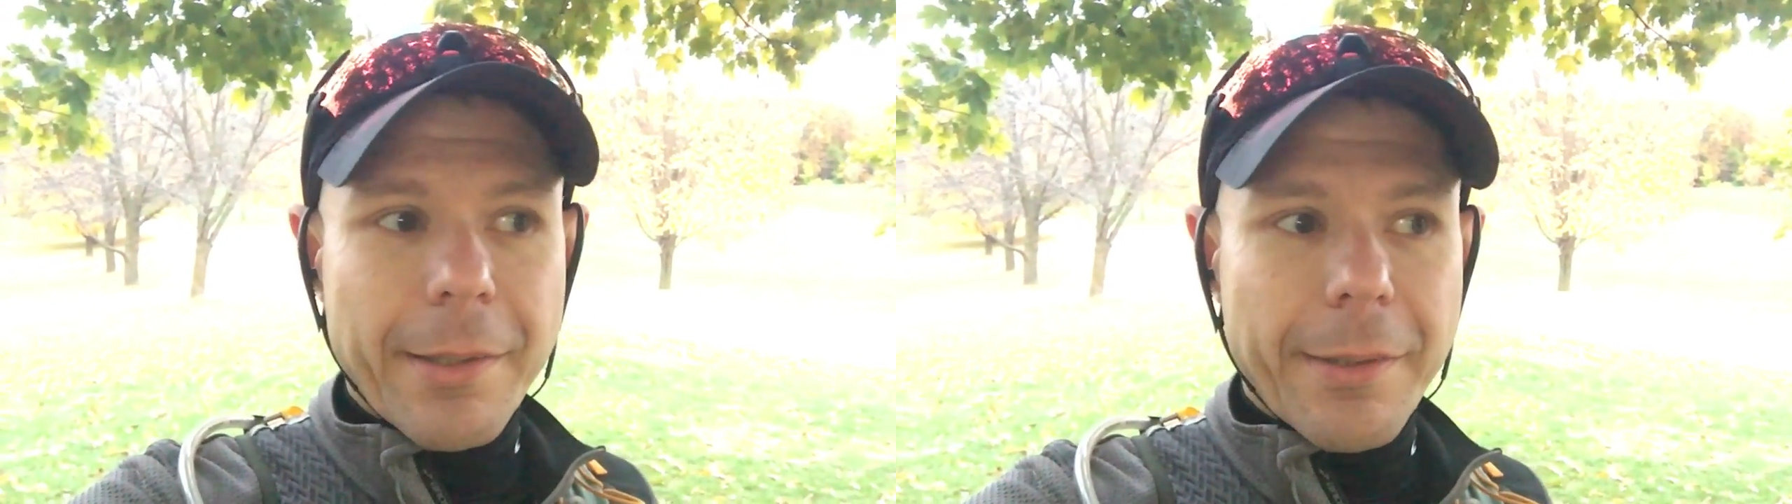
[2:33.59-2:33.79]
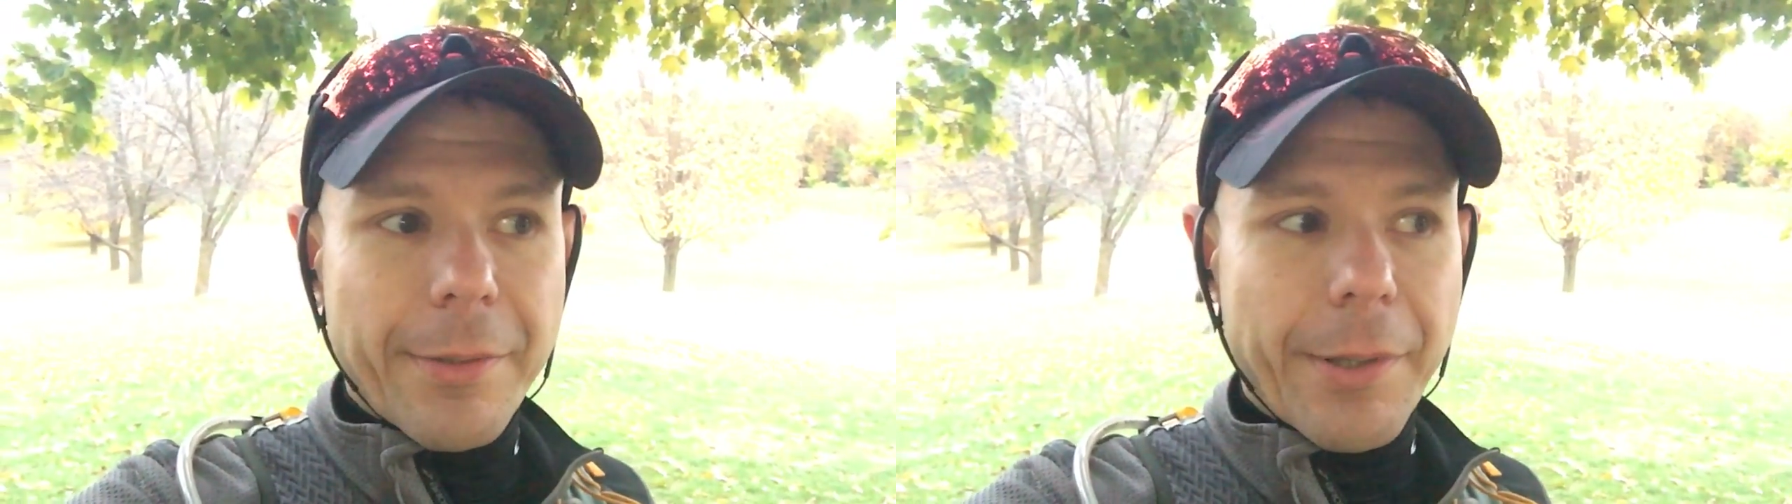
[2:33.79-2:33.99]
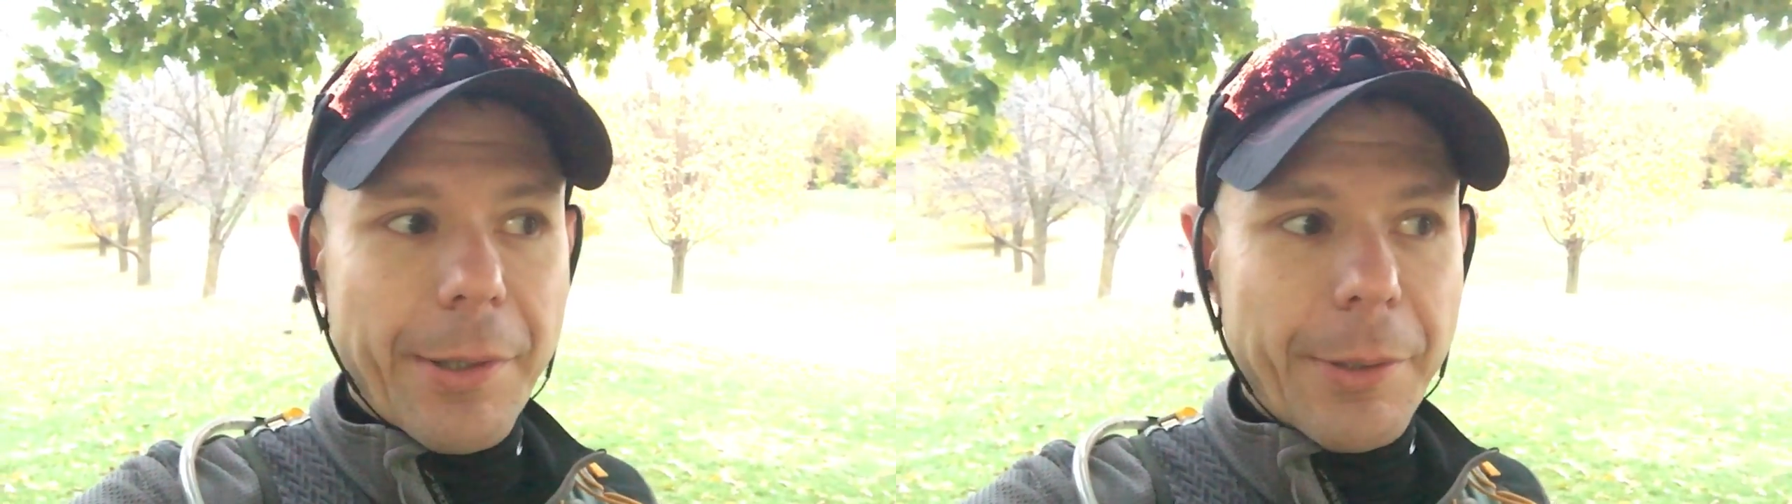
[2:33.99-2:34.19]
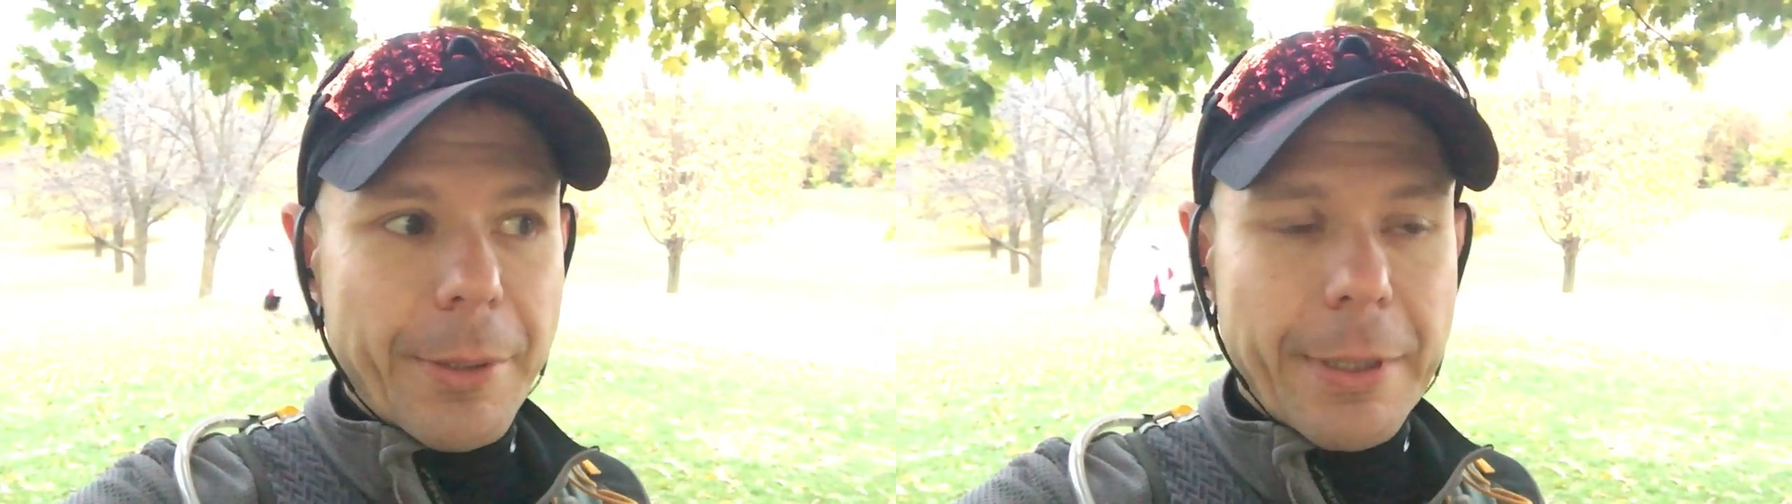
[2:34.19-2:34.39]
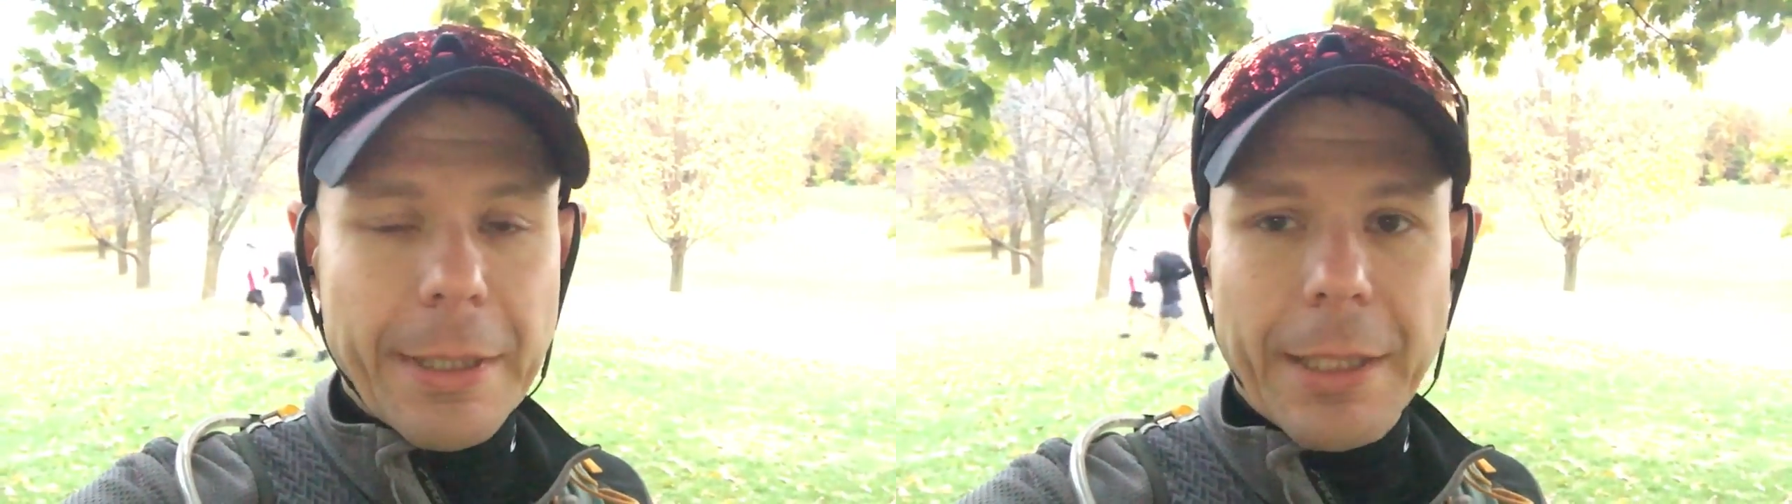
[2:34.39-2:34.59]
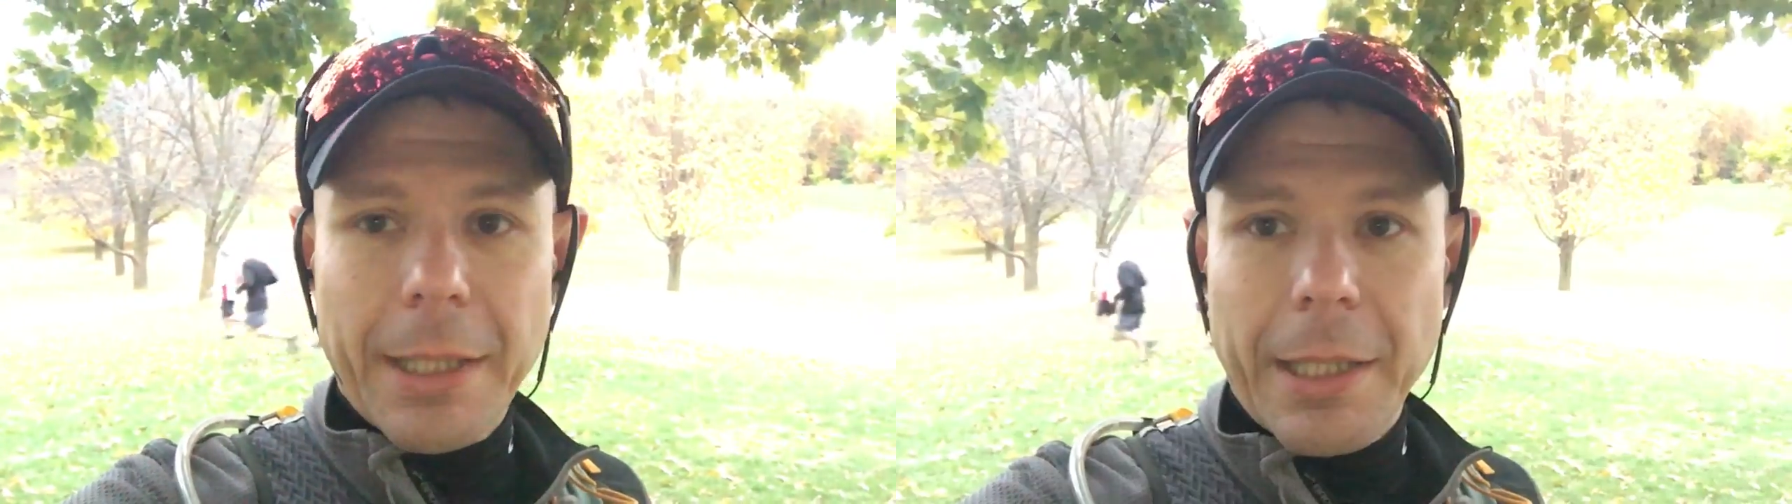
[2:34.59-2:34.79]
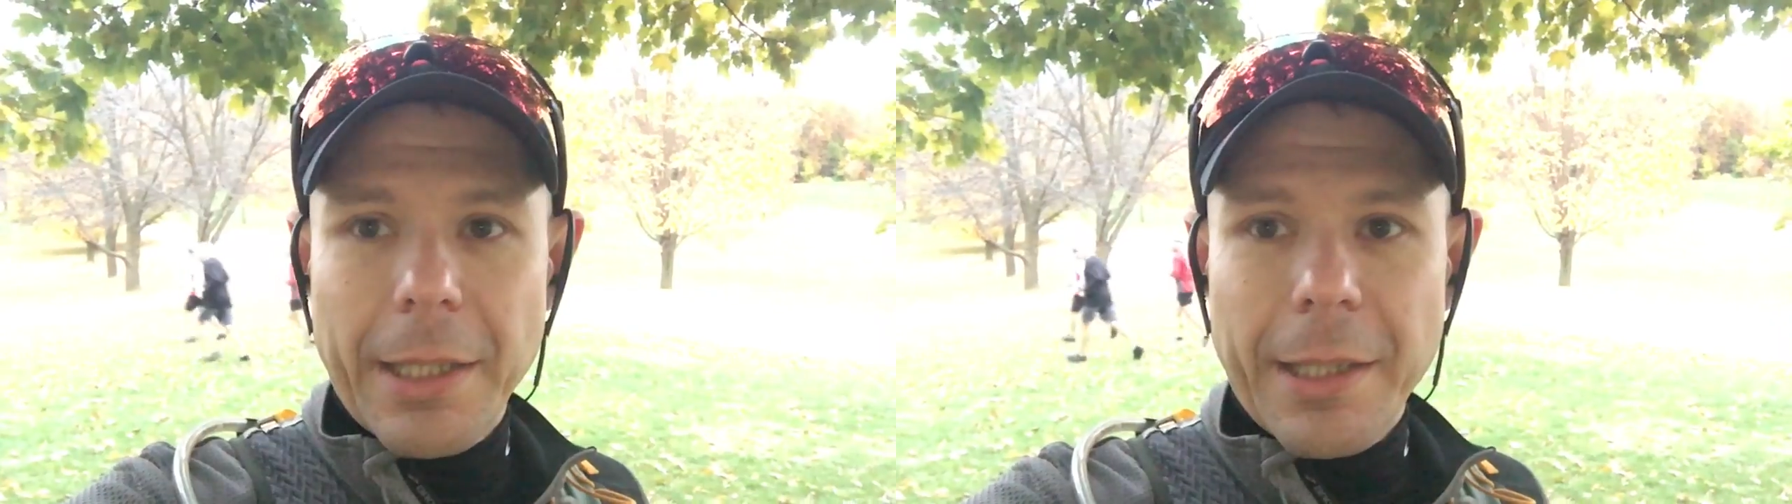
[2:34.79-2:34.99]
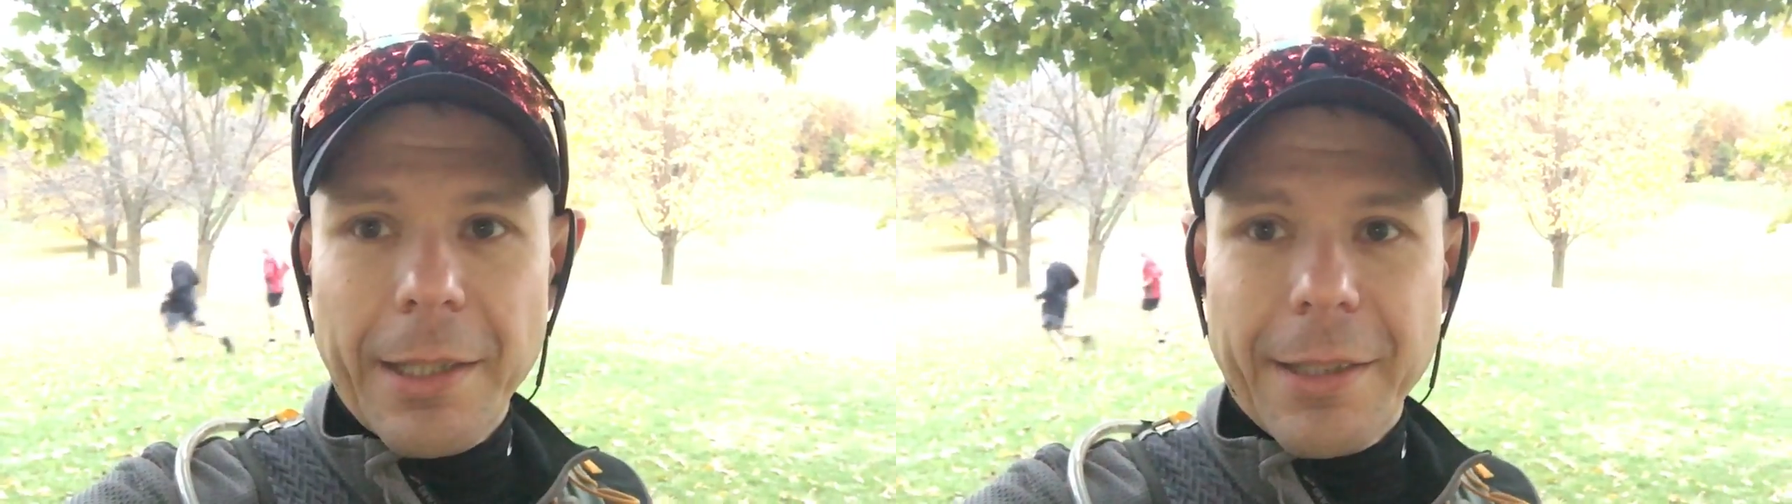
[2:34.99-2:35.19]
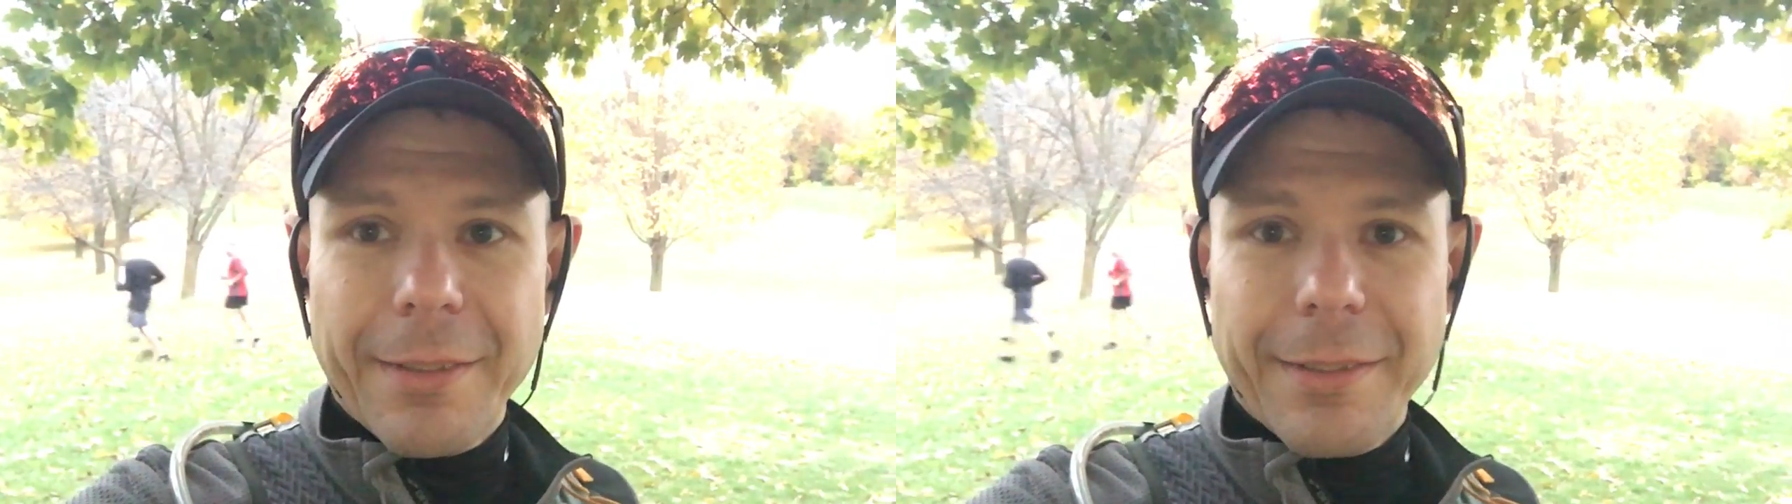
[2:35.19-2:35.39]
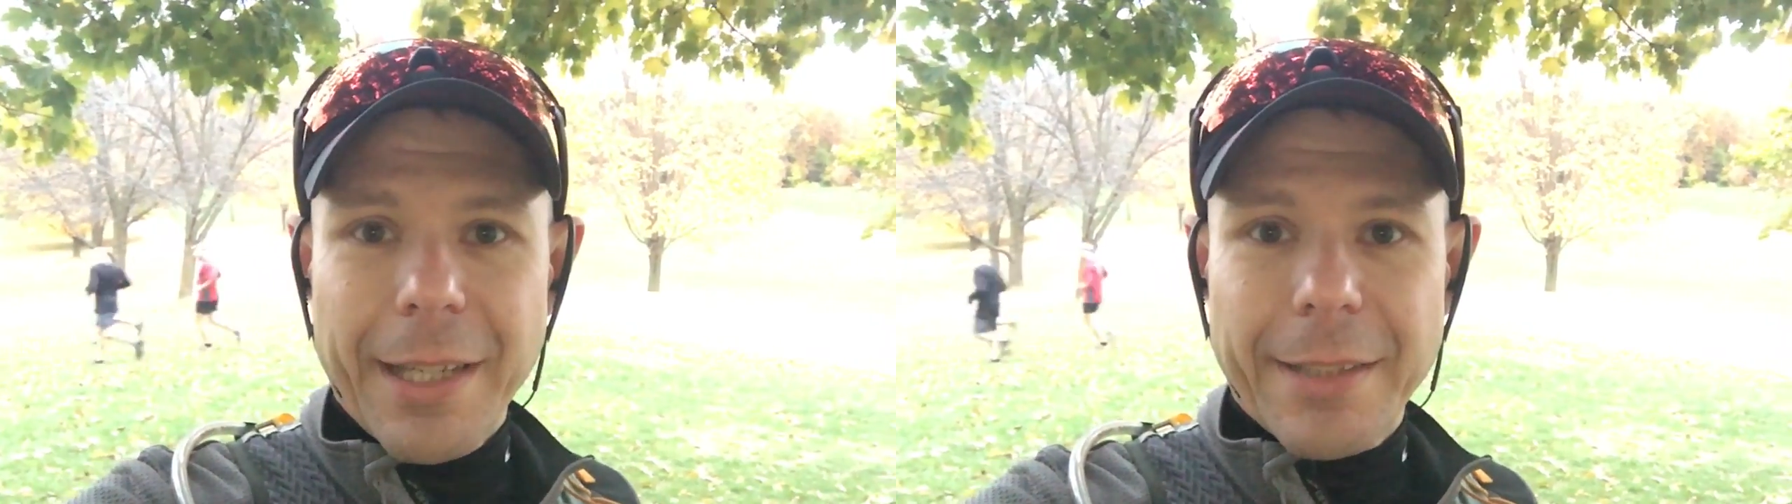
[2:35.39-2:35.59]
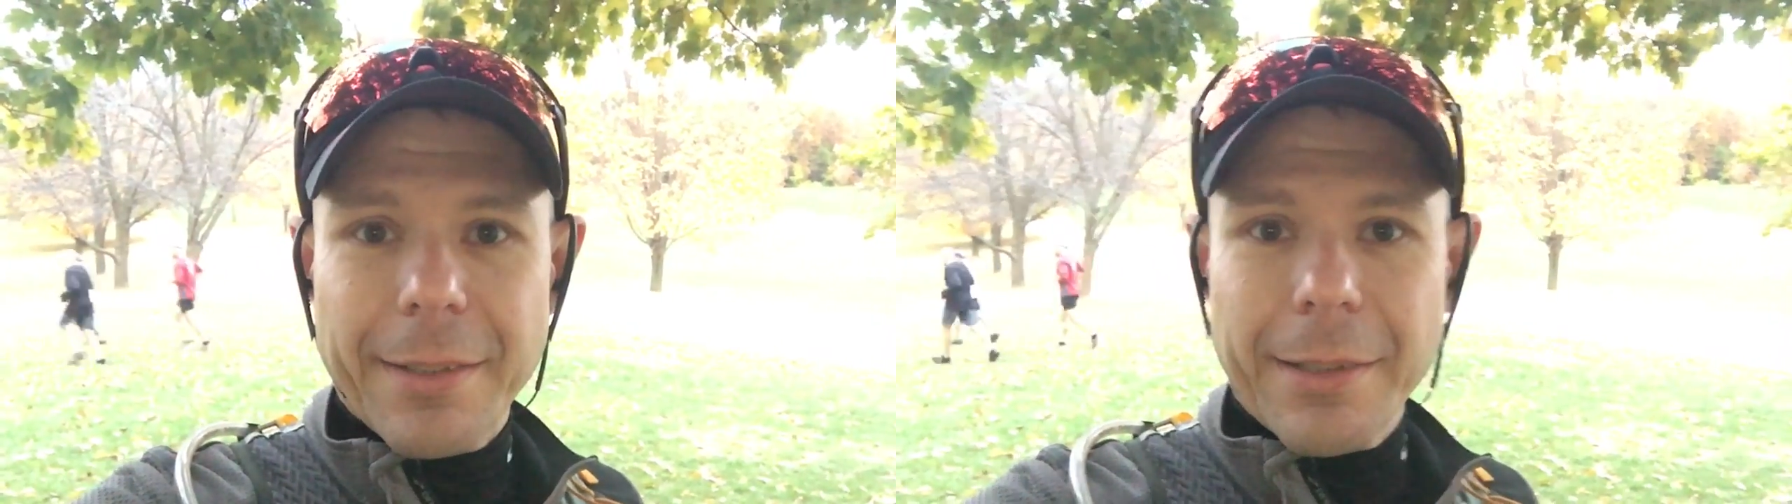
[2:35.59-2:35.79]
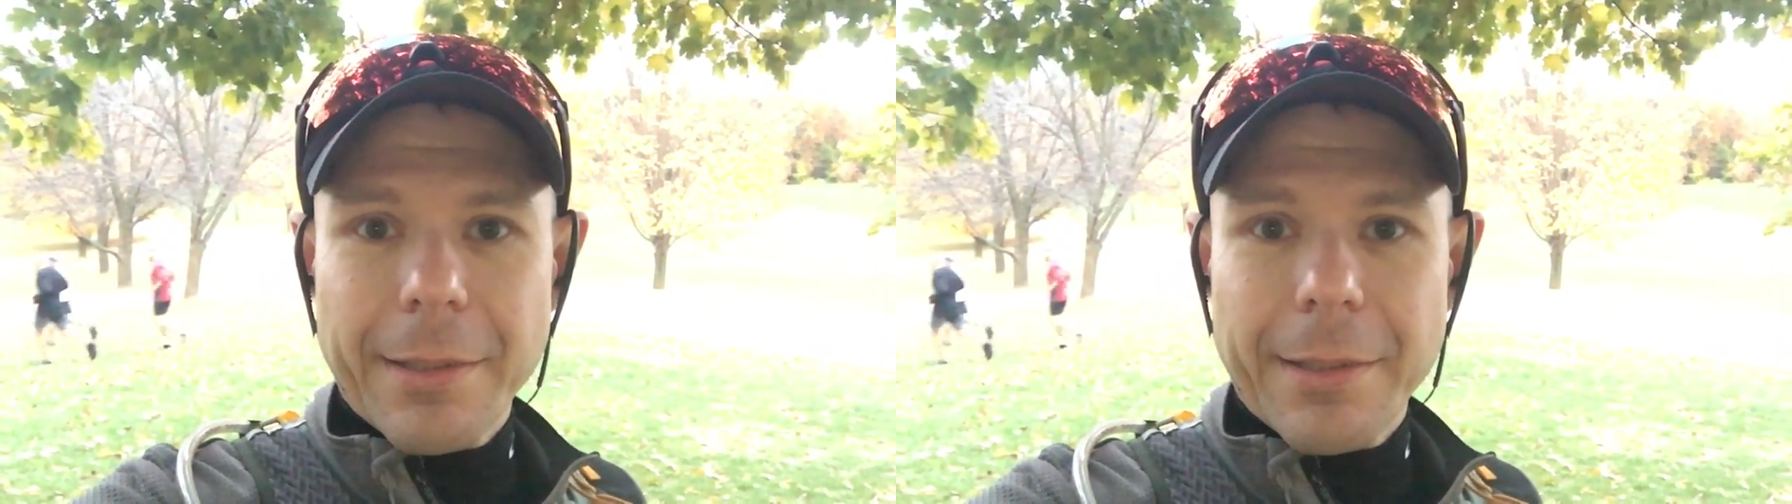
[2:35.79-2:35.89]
So this is it.